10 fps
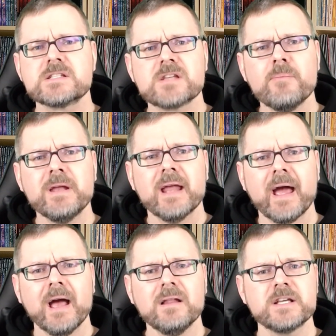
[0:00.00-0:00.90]
Summon
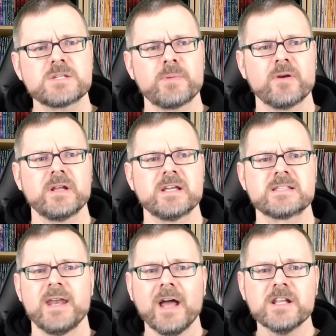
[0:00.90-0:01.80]
Ally Spirit
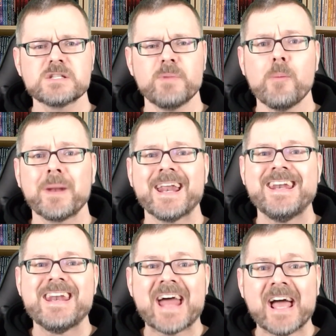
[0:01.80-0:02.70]
is not a spell, but a
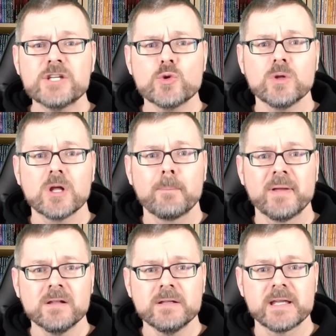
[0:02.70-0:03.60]
natural
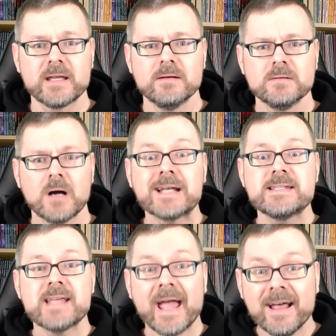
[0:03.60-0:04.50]
ability, a
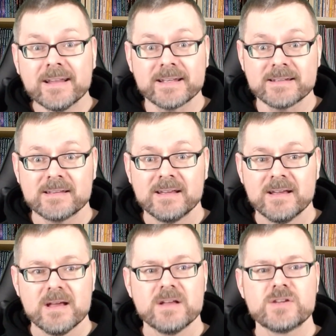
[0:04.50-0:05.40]
talent,
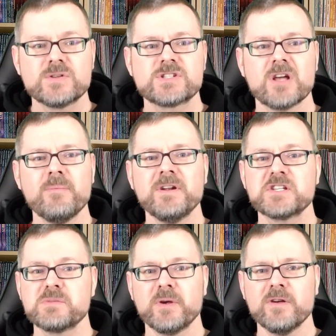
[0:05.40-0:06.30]
to summon
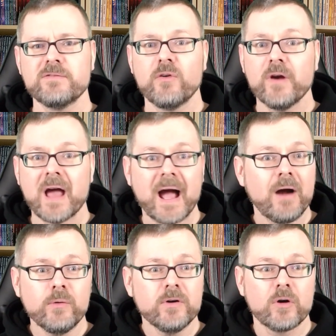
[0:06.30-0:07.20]
a spirit for an
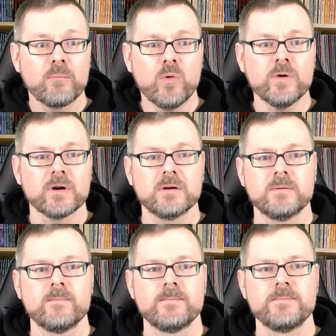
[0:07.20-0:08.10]
hour or more.
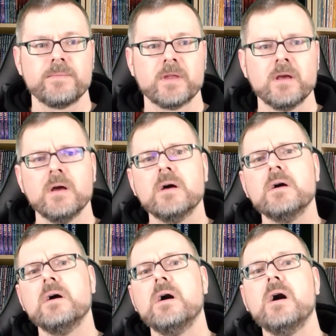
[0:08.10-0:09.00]

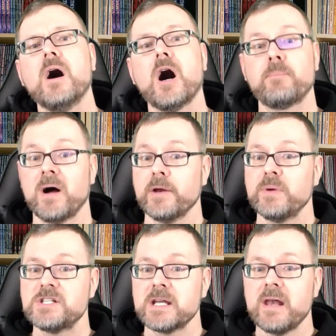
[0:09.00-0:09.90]
Upon
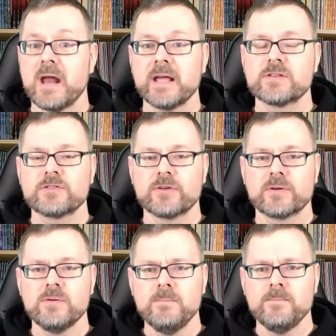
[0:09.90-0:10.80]
reaching 9th
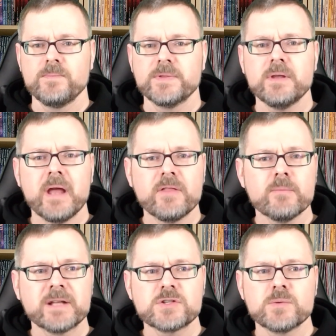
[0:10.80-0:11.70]
Circle, the
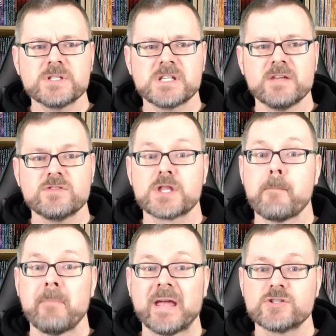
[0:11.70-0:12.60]
Nethermancer receives
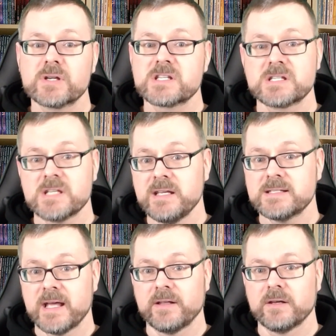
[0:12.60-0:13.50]
the Matrix
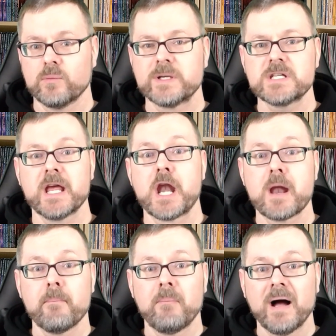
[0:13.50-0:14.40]
Sight talent, which
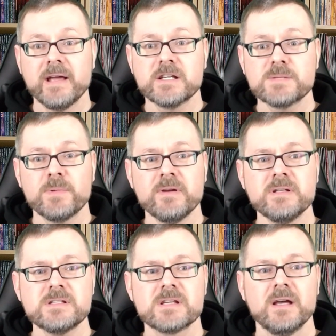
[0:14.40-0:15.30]
in my
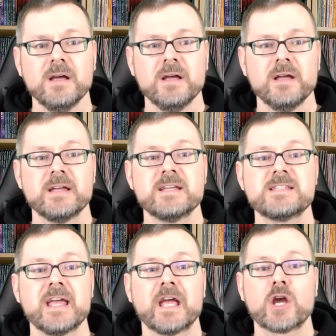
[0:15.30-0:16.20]
experience
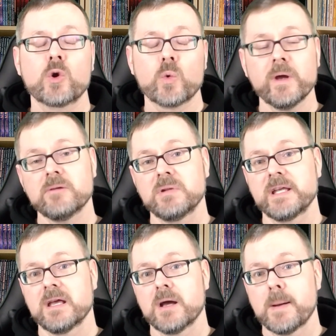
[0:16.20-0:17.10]
is
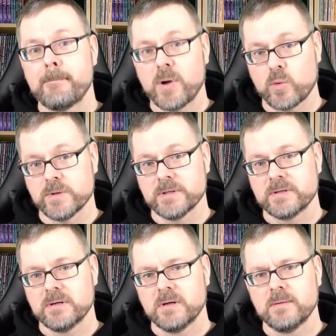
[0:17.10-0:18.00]
incredibly
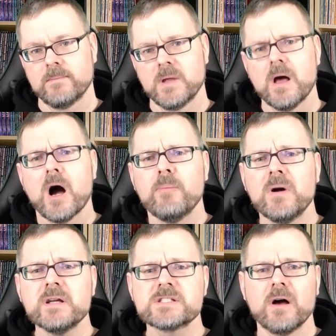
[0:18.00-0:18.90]
potent.
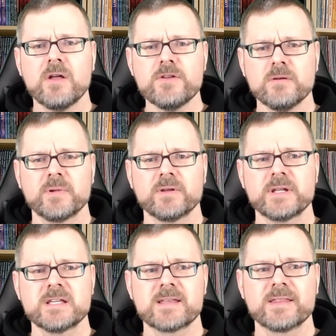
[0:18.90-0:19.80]
Among its other
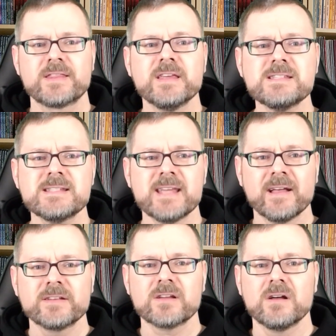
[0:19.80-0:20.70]
abilities, this
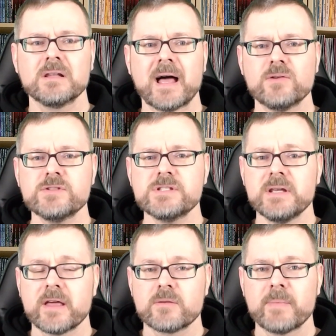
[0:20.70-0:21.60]
talent allows the
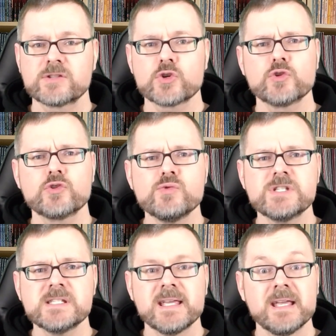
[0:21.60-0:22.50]
Nethermancer to
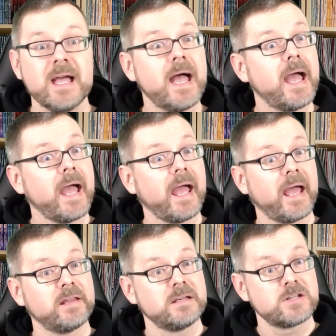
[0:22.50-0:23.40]
see
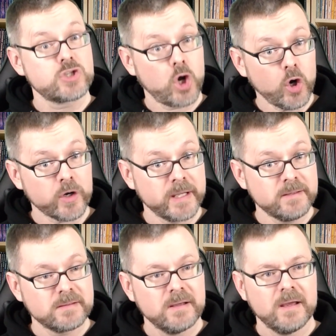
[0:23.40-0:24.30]
and
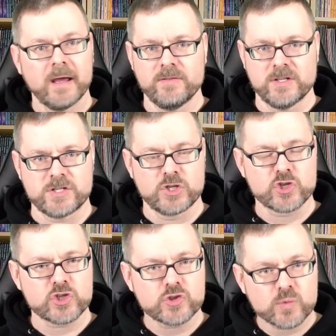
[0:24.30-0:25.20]
target, and thus
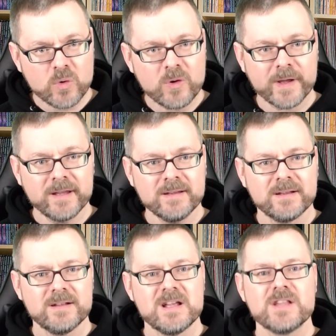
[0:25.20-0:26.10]
destroy,
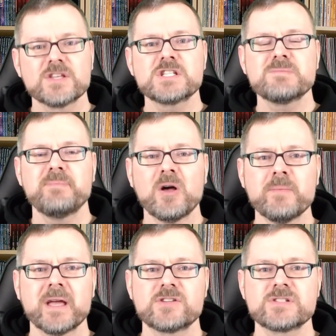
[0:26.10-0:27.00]
the
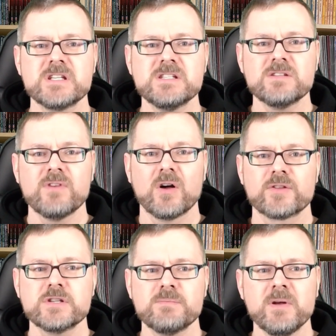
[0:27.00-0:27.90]
spell matrices of
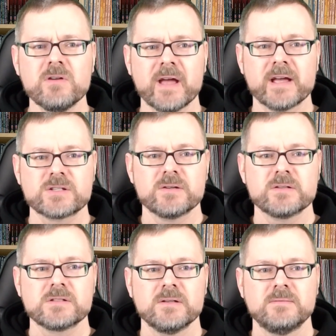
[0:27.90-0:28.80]
other spellcasters.